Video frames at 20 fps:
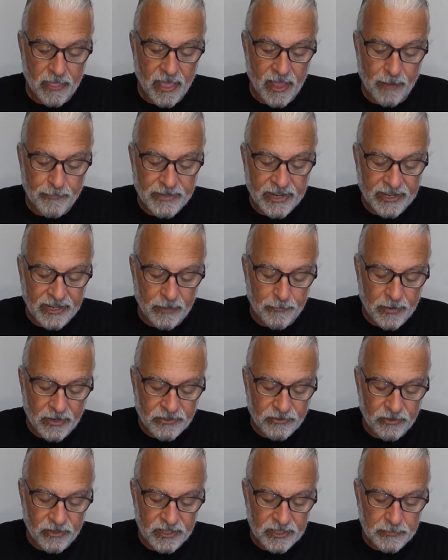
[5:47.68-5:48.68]
I'm taking a
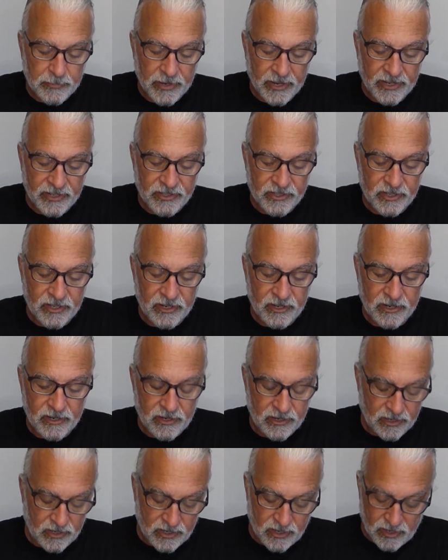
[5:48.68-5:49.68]
picture of this page.
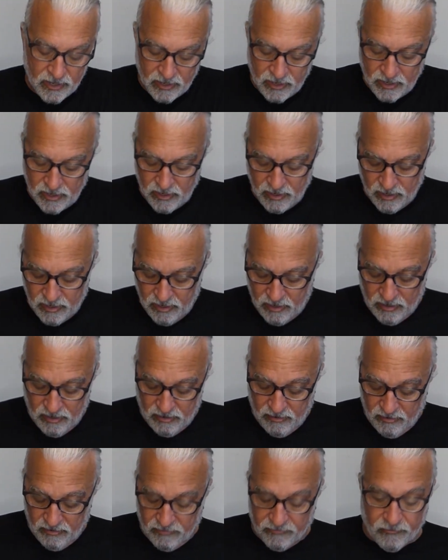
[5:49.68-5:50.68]

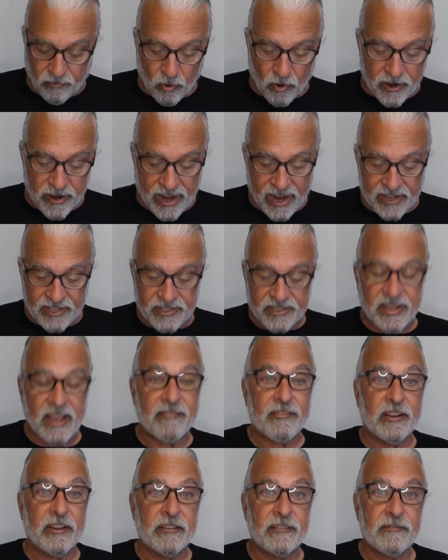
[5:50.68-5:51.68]

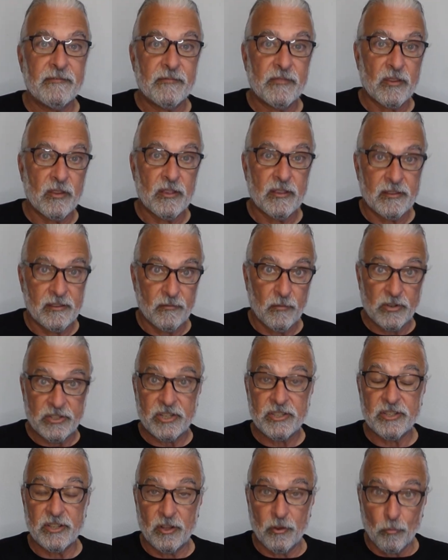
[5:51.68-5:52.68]
4-7,
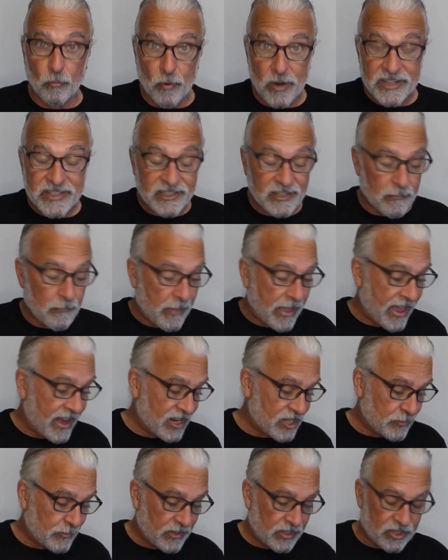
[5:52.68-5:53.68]
which is in the risk
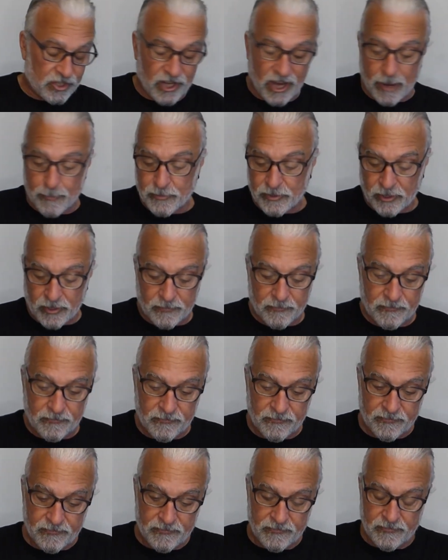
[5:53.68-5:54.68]
management chapter.
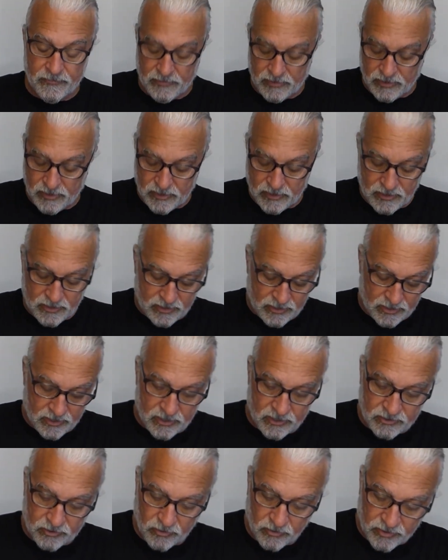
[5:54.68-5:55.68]

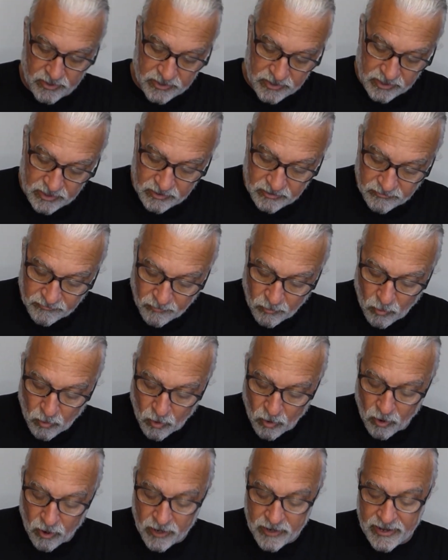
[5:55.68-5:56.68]
So this is
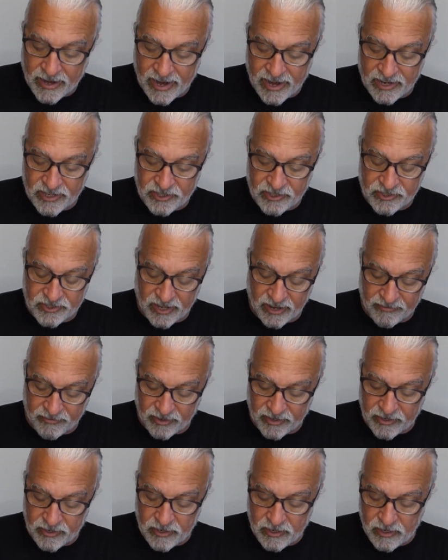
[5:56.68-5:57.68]

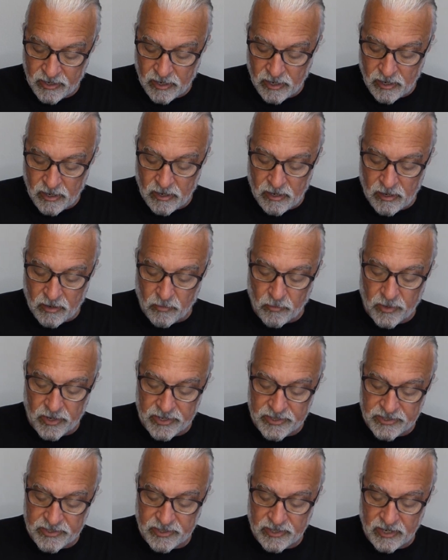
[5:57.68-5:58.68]
4-7
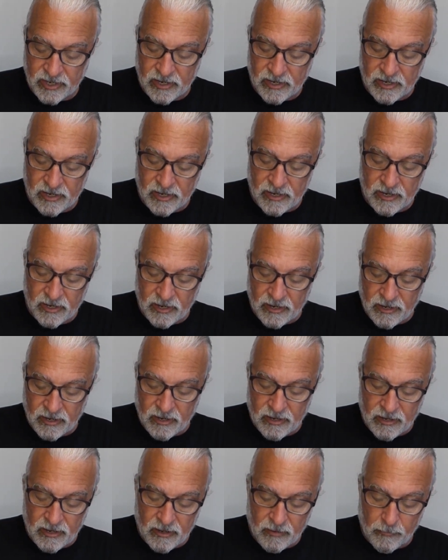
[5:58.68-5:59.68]
risk
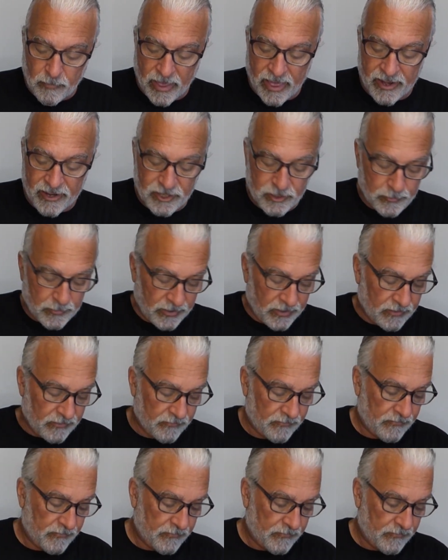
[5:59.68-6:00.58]
management.